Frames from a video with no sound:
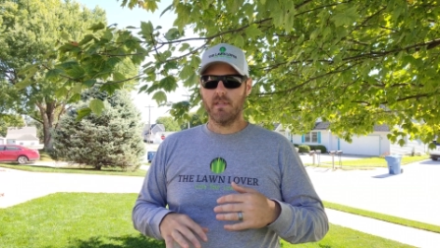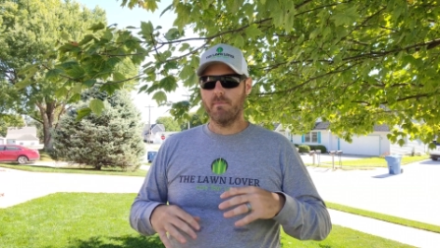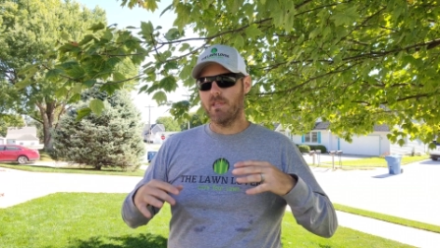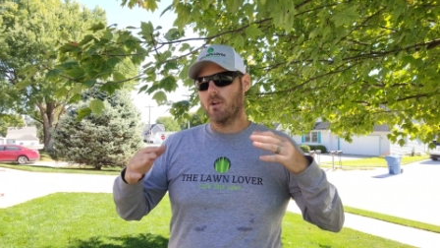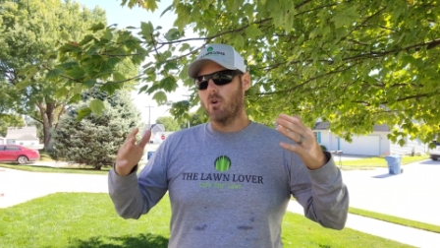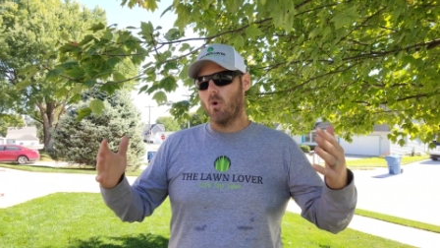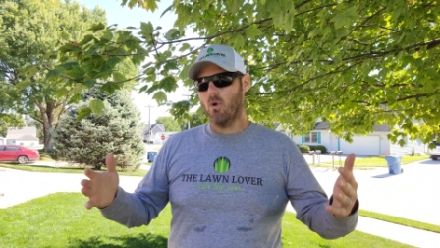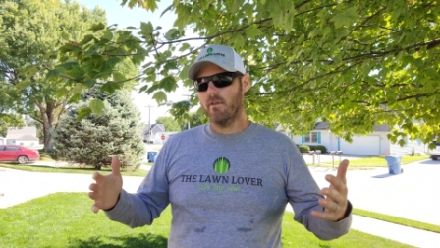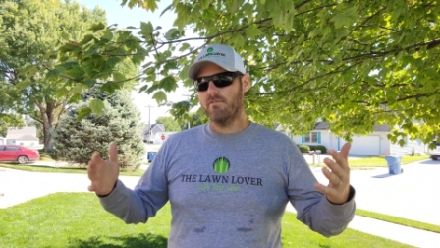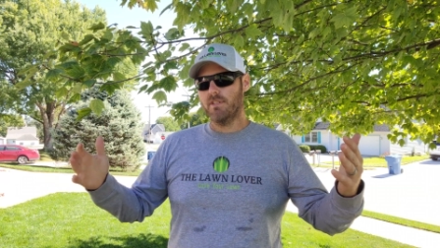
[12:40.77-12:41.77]
I mean, the
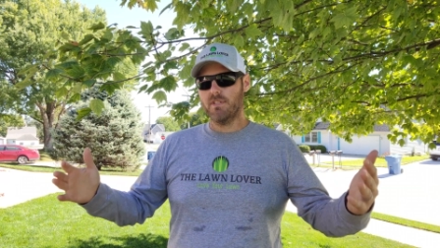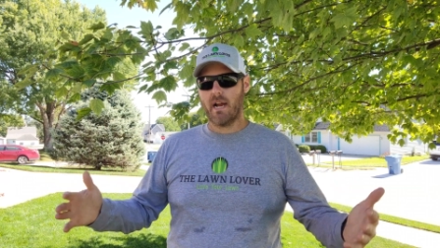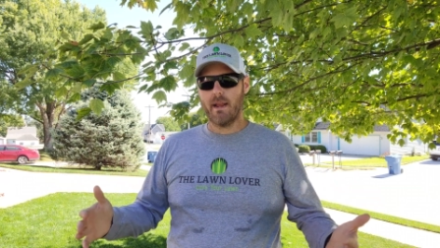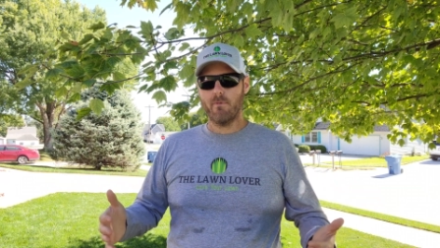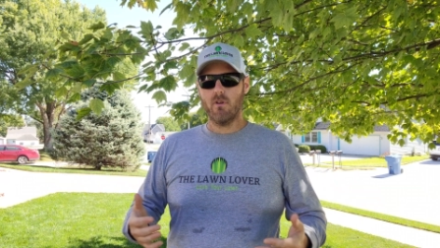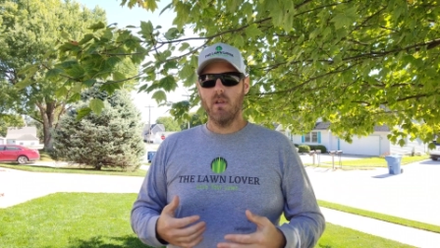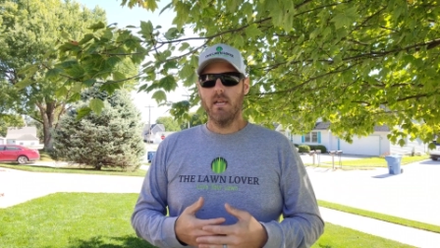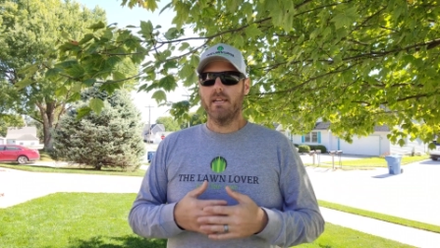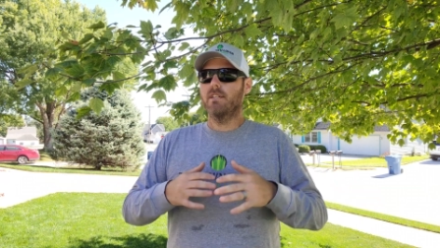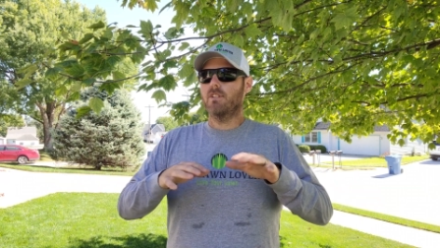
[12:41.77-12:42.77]
goal of this timer
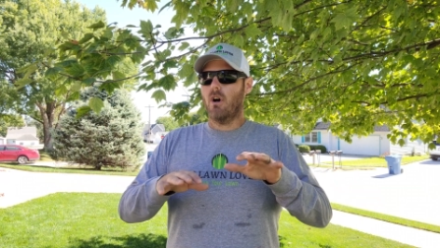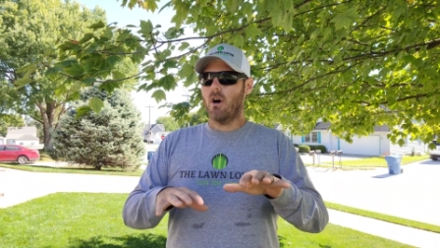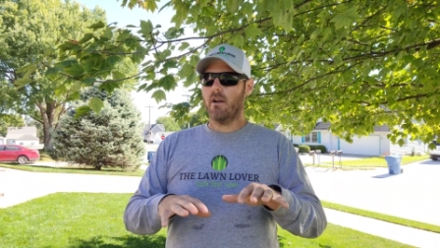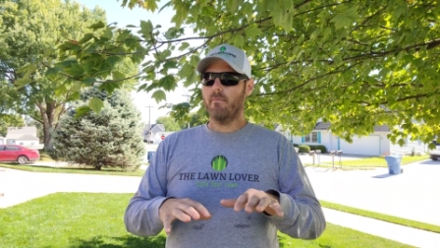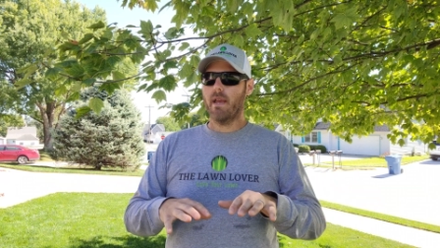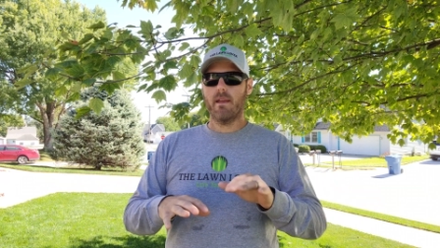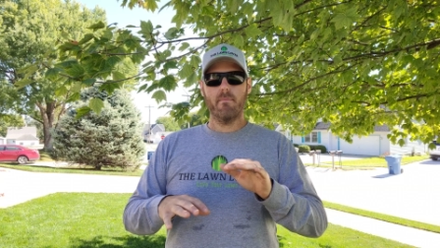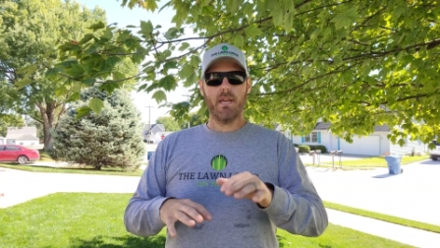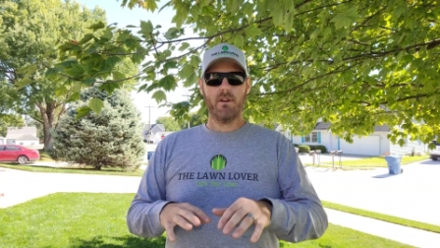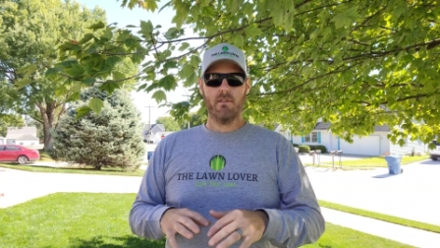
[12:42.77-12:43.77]
is to automate,
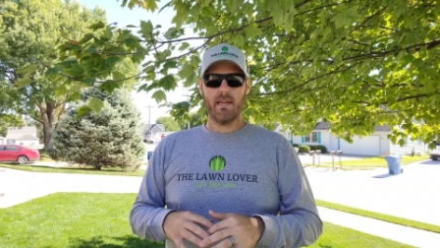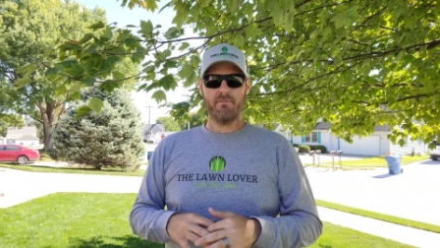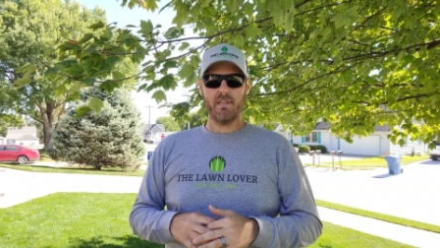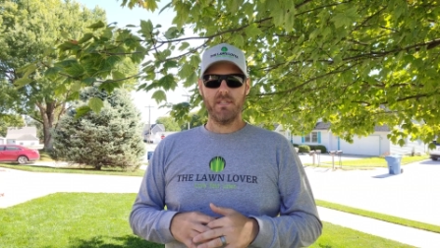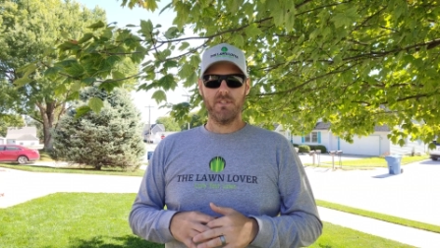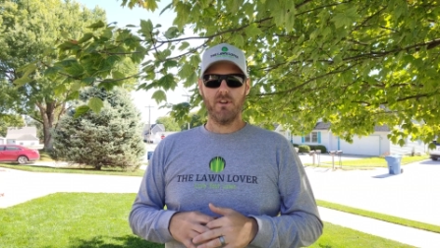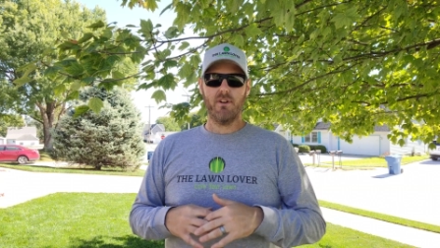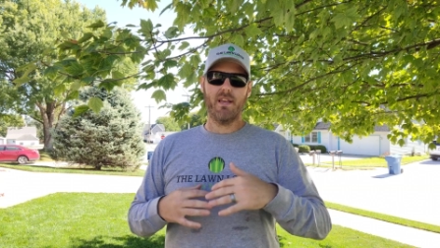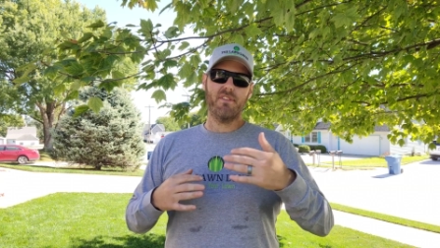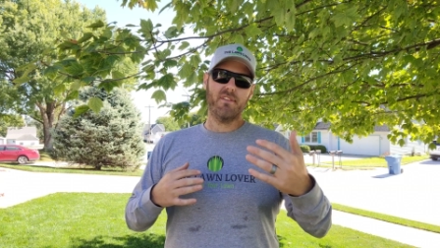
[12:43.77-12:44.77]
make your life easier,
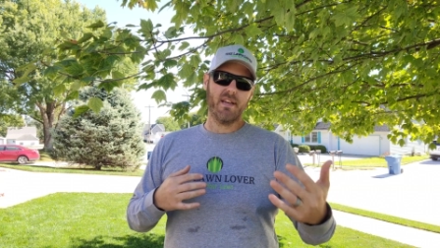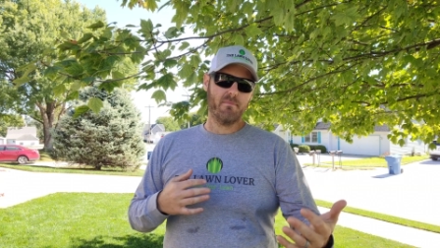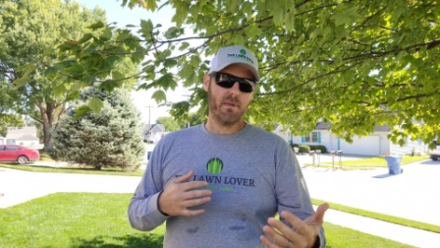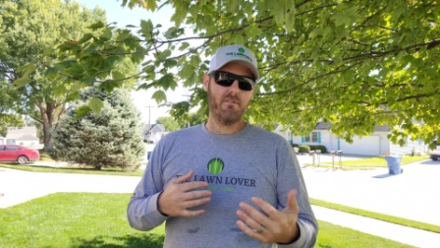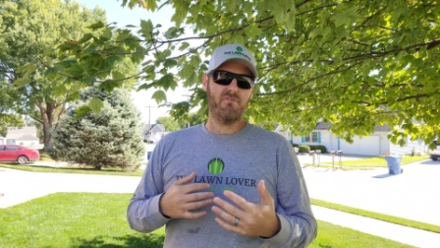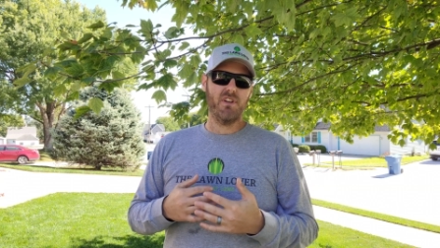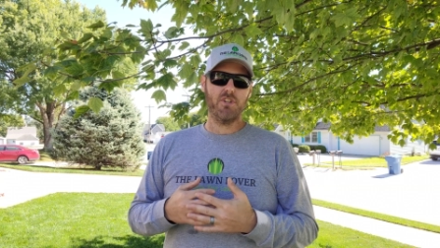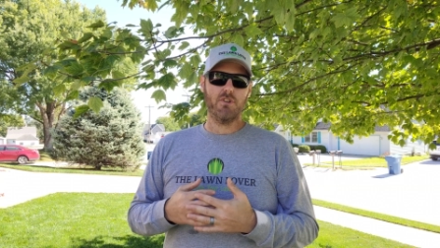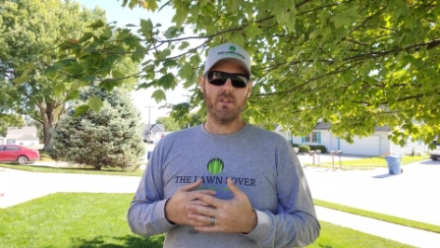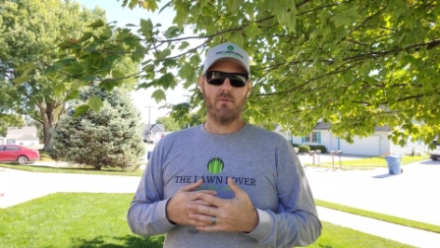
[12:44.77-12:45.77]
and I think that'd be a
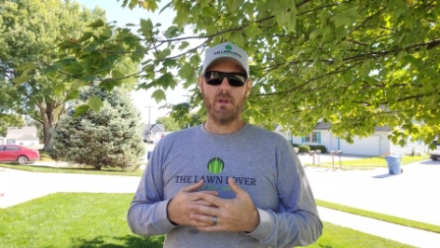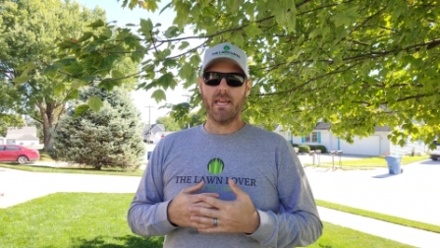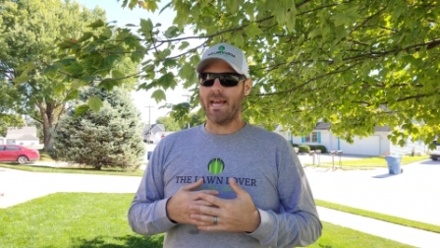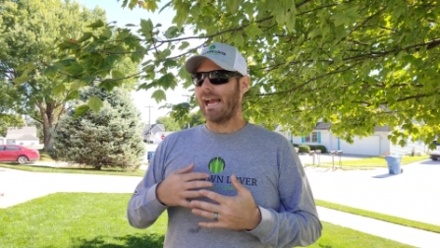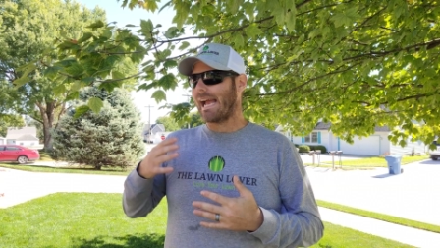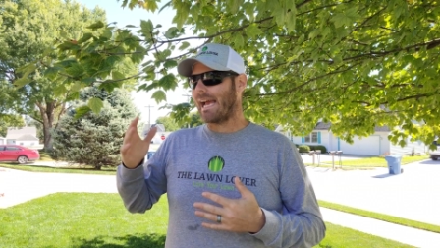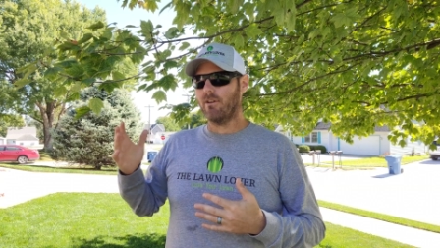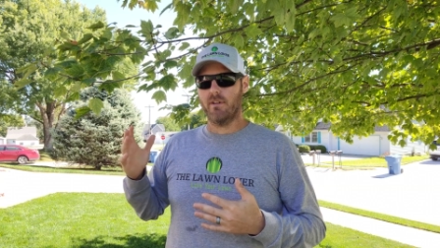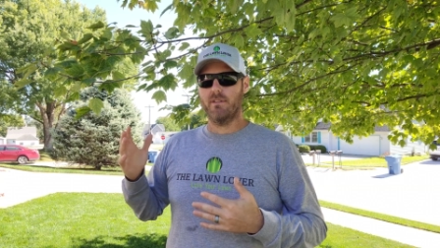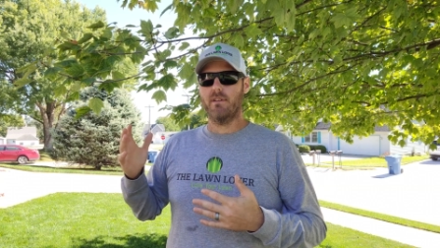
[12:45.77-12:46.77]
feature that we could add
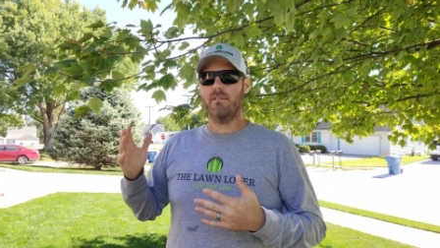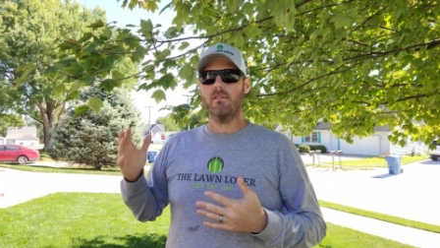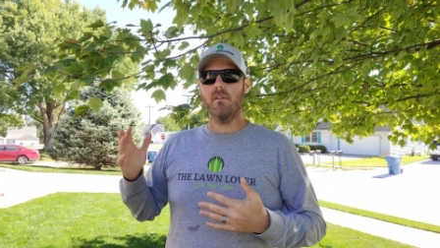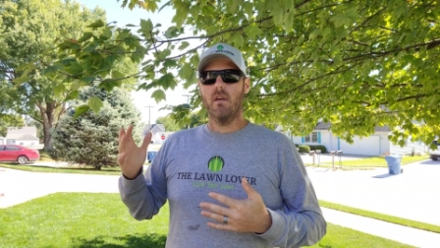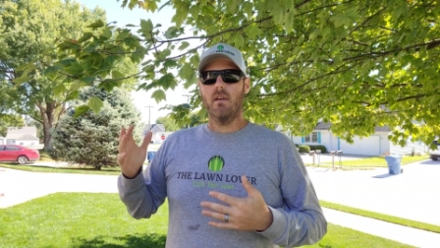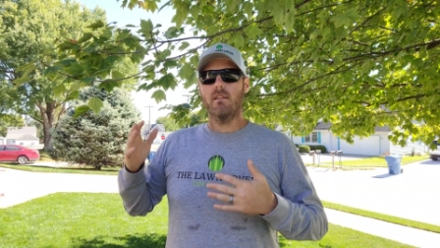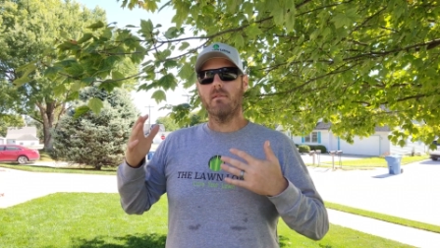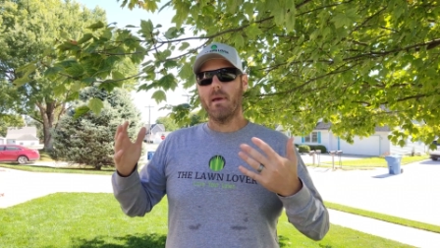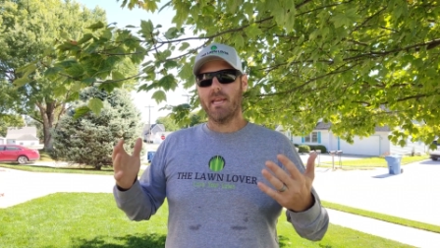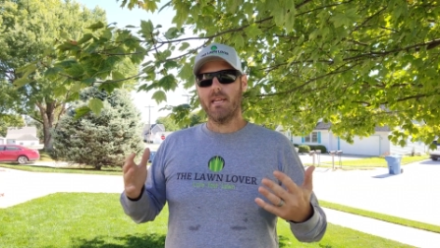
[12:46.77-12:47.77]
on this to
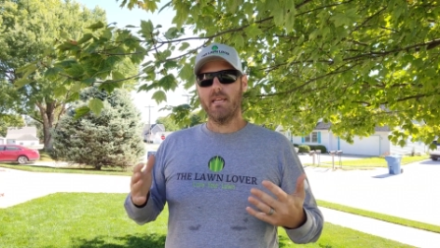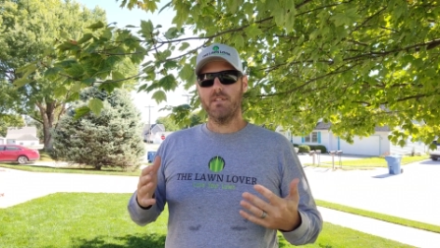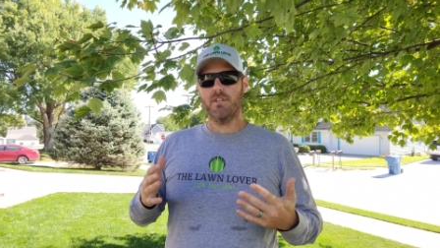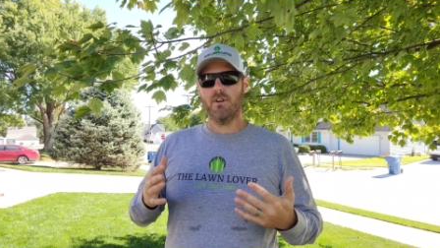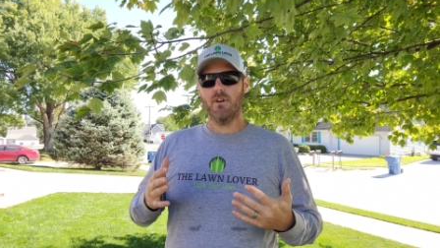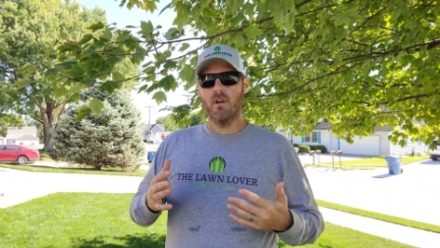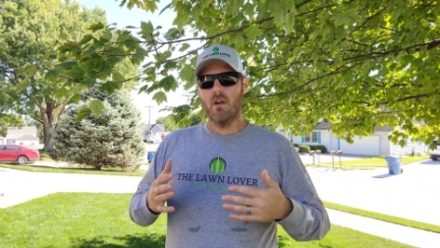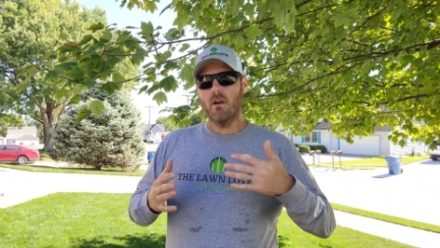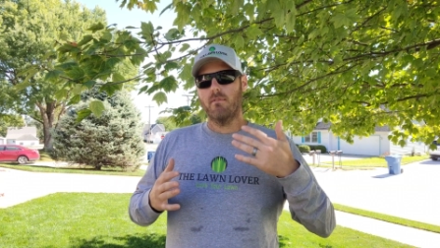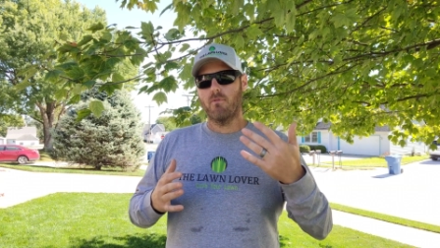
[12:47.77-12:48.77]
make it easier
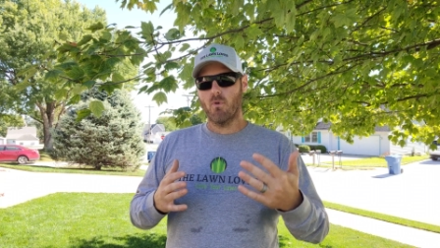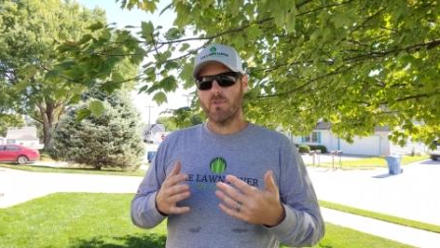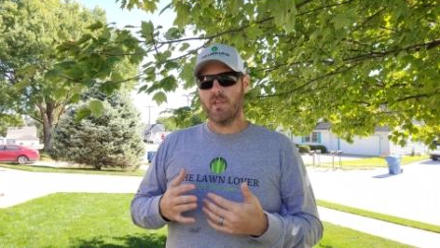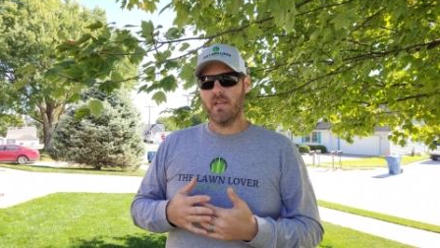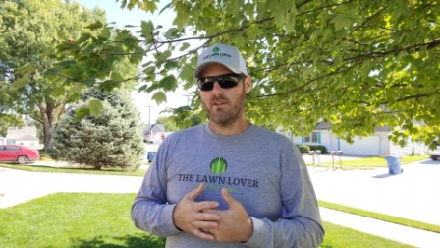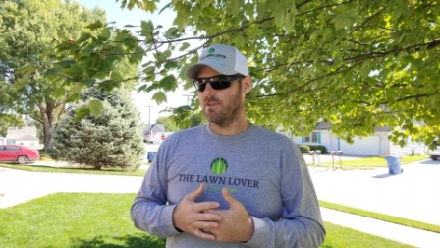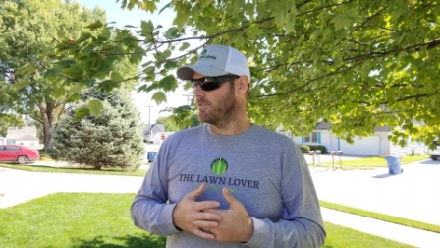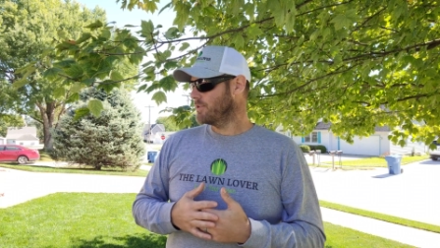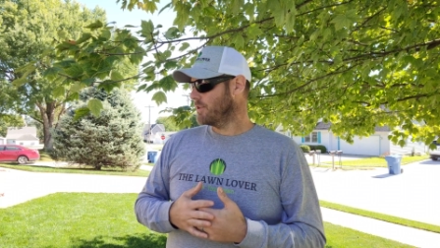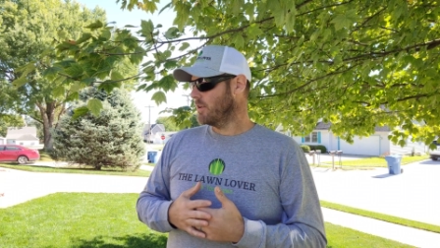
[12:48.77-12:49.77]
for the end
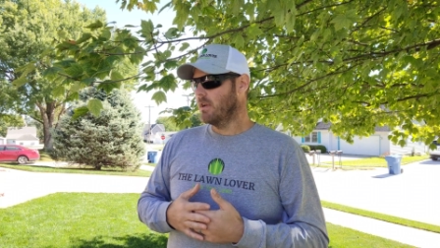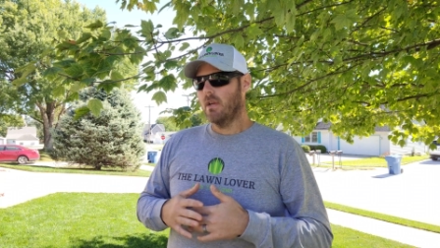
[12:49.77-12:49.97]
user,